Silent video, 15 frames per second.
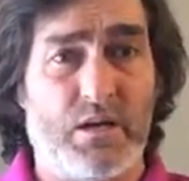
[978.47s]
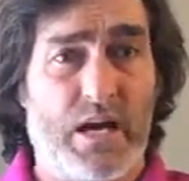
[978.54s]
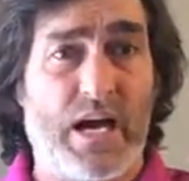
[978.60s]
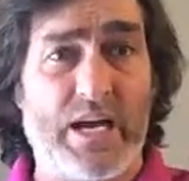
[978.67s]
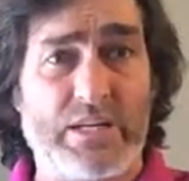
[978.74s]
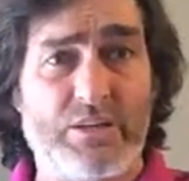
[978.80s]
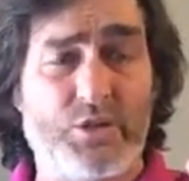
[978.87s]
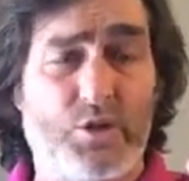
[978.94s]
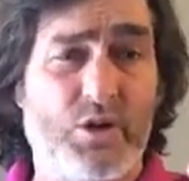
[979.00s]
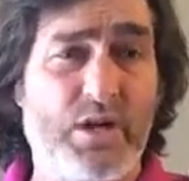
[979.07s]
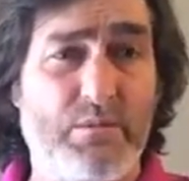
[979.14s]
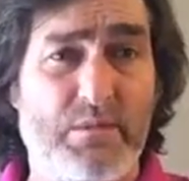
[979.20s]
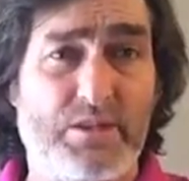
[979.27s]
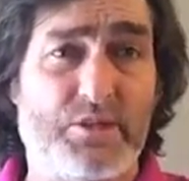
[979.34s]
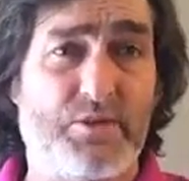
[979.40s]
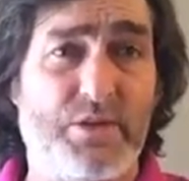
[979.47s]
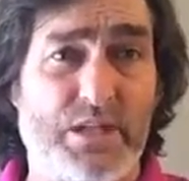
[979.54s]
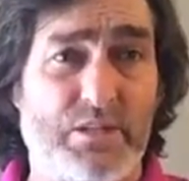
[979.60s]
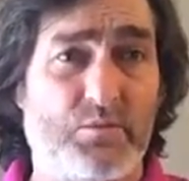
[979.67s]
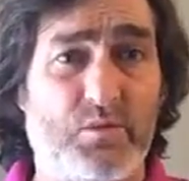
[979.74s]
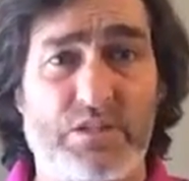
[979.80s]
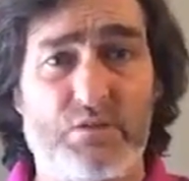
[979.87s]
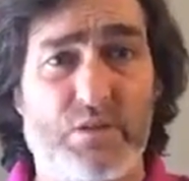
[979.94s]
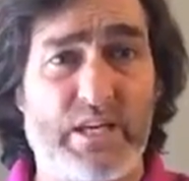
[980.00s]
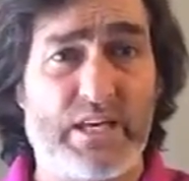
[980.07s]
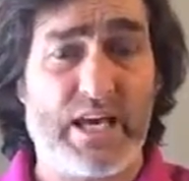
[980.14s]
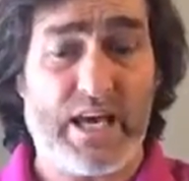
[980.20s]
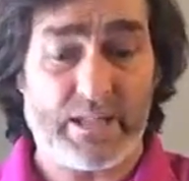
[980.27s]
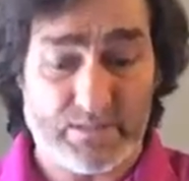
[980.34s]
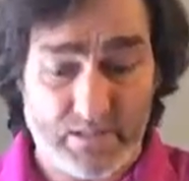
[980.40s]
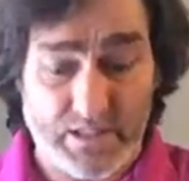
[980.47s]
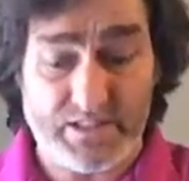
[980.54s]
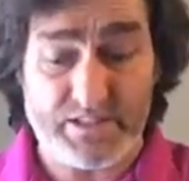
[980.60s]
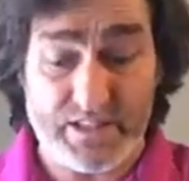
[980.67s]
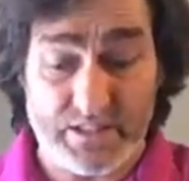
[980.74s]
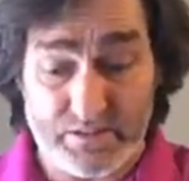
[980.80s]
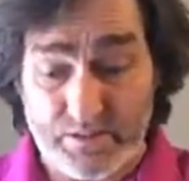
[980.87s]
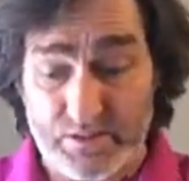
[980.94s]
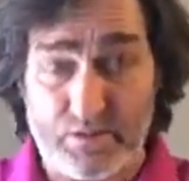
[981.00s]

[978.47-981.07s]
I show him a treat. What do I get? A sit.